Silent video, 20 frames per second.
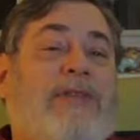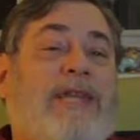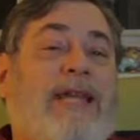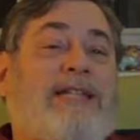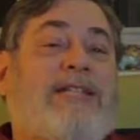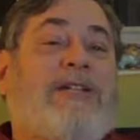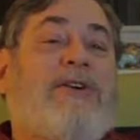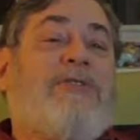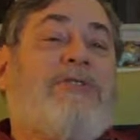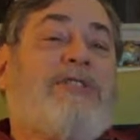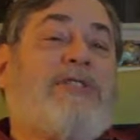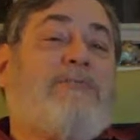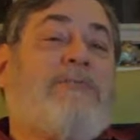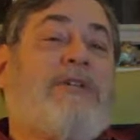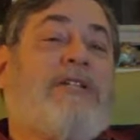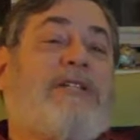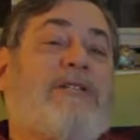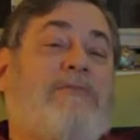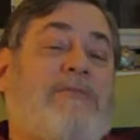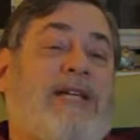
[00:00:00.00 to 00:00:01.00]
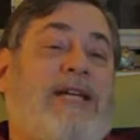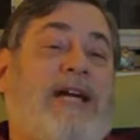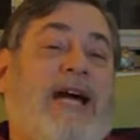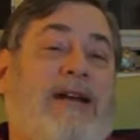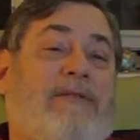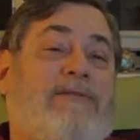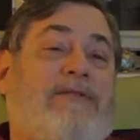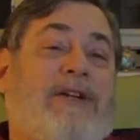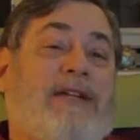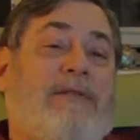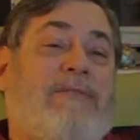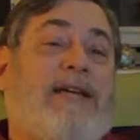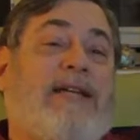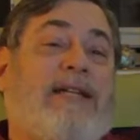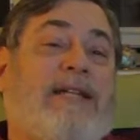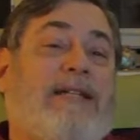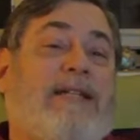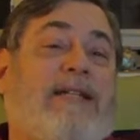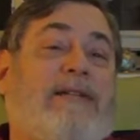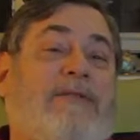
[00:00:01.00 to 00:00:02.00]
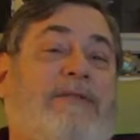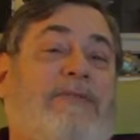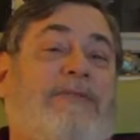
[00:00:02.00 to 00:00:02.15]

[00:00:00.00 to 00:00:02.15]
has always been to me kind of fundamental,